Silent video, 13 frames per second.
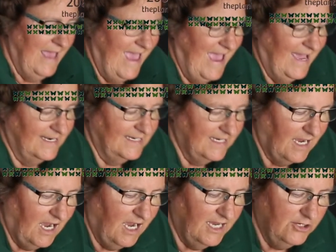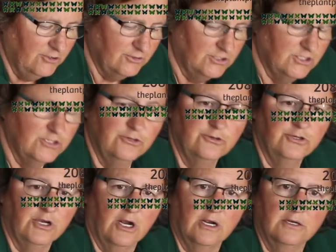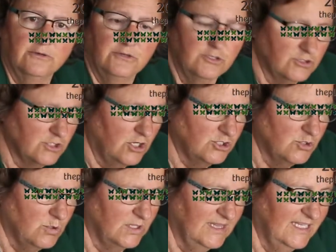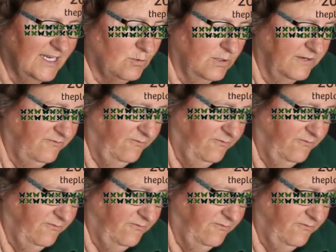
adding iron to your yard. There's also a liquid